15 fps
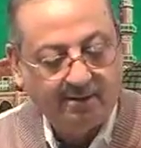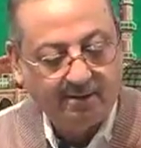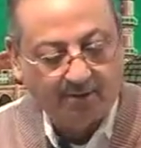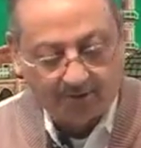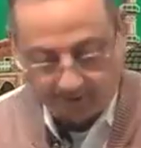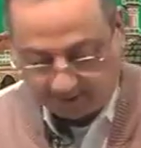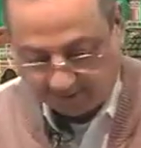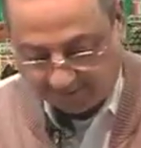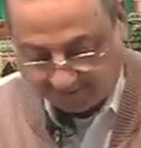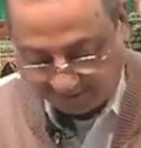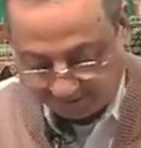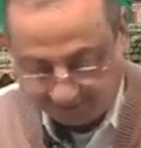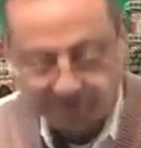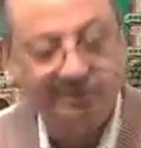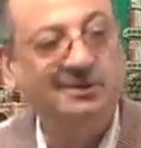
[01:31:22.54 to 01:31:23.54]
Okay, brothers and
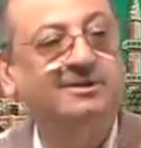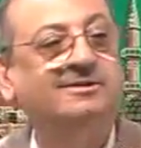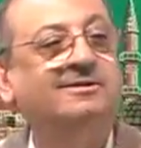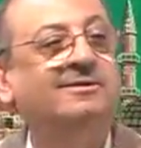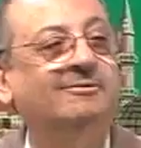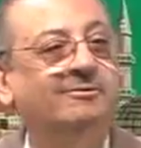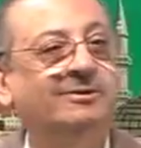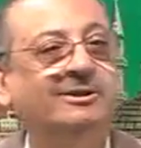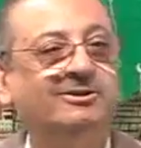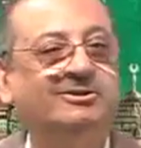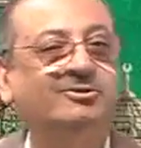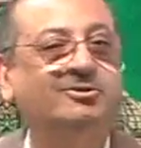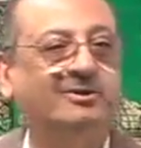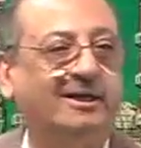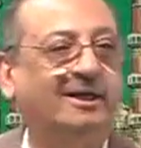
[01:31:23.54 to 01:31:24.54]
sisters, we
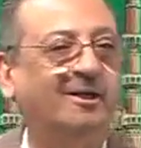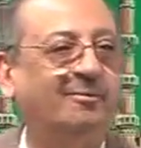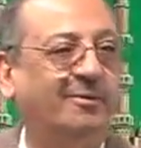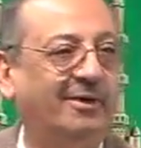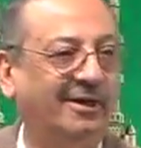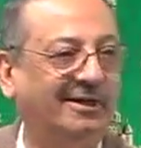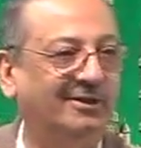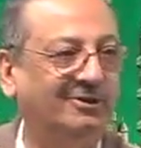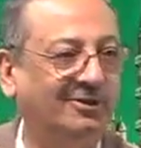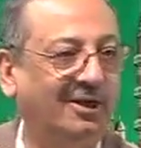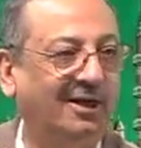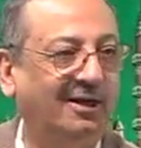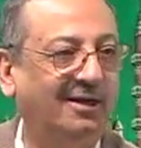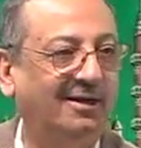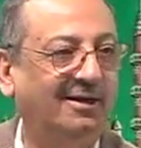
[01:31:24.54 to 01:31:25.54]
should take a break,
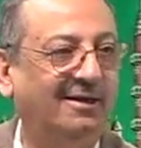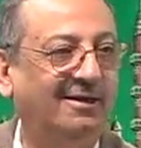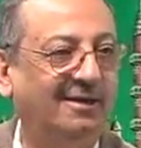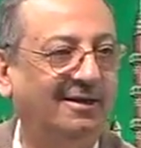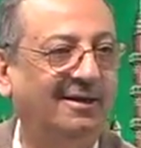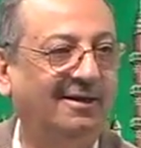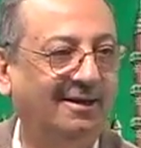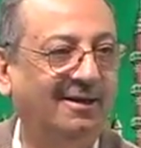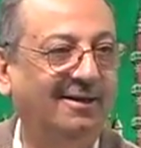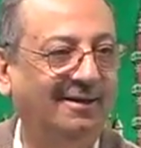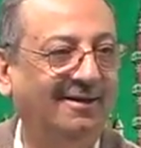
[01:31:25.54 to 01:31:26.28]
inshallah.